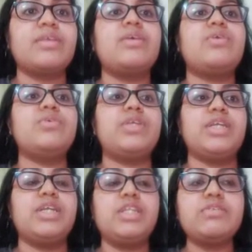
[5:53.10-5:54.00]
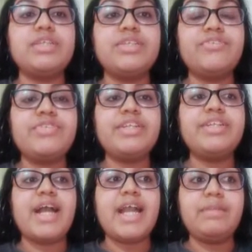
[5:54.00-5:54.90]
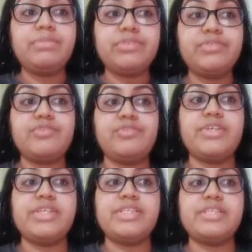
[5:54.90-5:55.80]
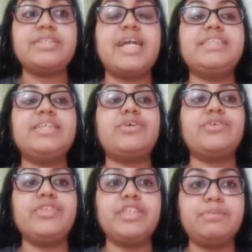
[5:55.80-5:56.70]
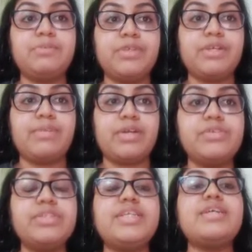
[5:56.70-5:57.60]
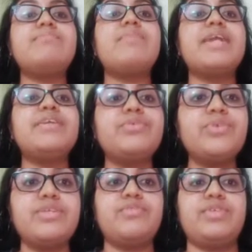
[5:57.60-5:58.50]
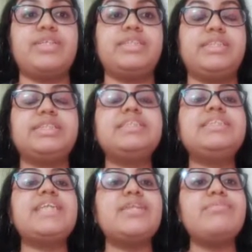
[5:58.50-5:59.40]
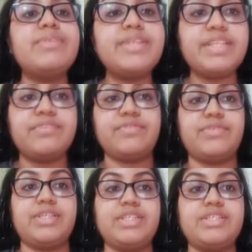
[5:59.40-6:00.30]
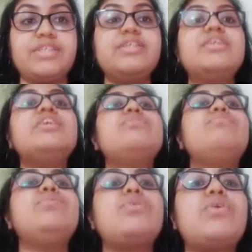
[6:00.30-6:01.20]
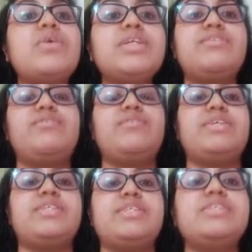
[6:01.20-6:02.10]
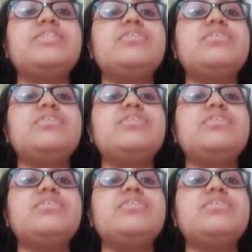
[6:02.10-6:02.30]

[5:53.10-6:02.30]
Okay, now the different types of influencers, as I already spoke about, there are micro influencers, celebrity influencer, blog influencer,